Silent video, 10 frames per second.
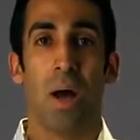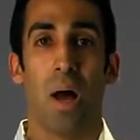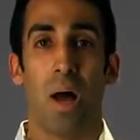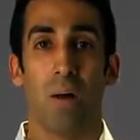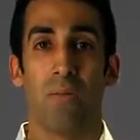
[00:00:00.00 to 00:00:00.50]

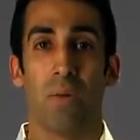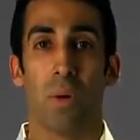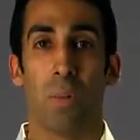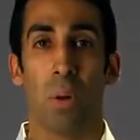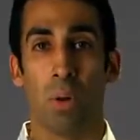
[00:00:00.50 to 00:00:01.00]
of
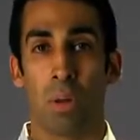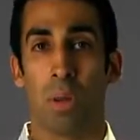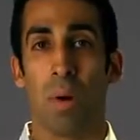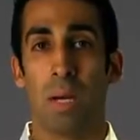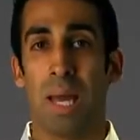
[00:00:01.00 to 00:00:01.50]
pulling the
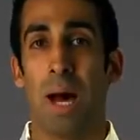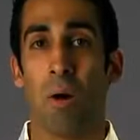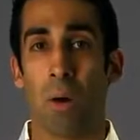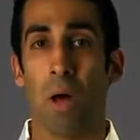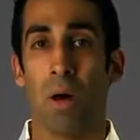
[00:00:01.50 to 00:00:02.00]
money
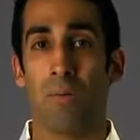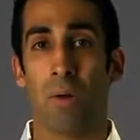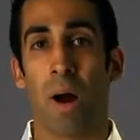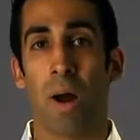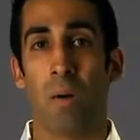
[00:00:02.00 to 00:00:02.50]
out of
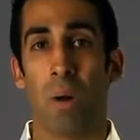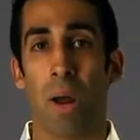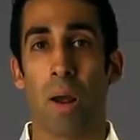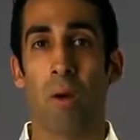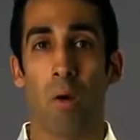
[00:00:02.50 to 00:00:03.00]
your
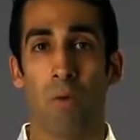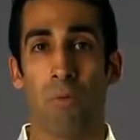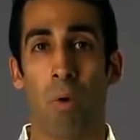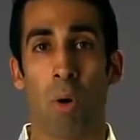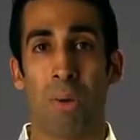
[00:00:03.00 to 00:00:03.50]
IRA or
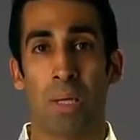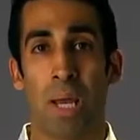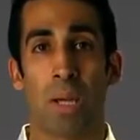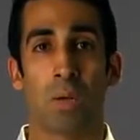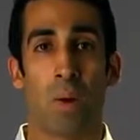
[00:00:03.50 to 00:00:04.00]

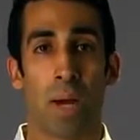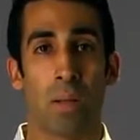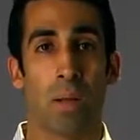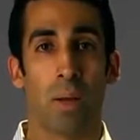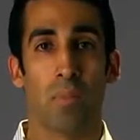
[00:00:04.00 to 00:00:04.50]
401k directly.